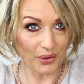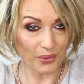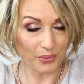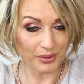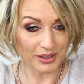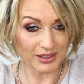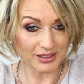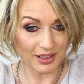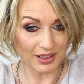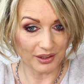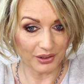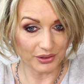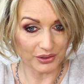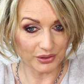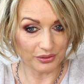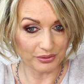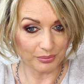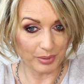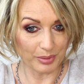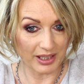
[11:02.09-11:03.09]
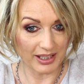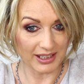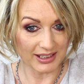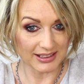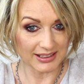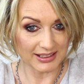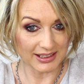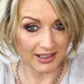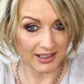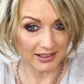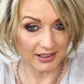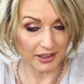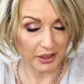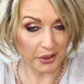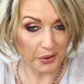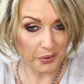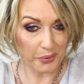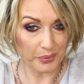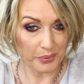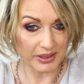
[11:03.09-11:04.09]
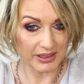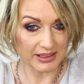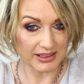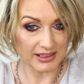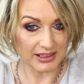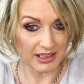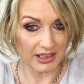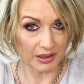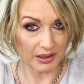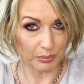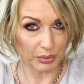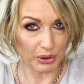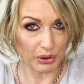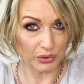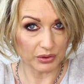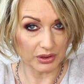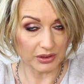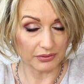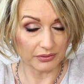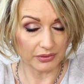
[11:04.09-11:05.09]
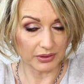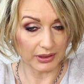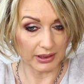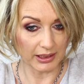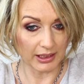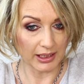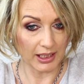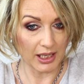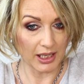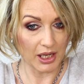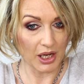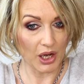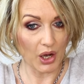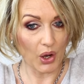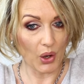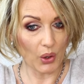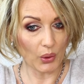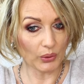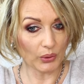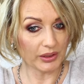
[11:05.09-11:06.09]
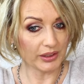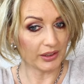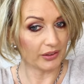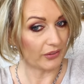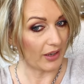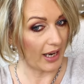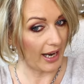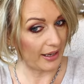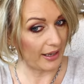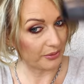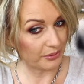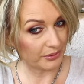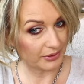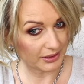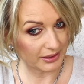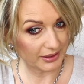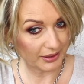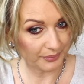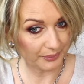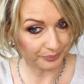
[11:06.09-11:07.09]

always a lot of birds and they always sing beautifully all year round.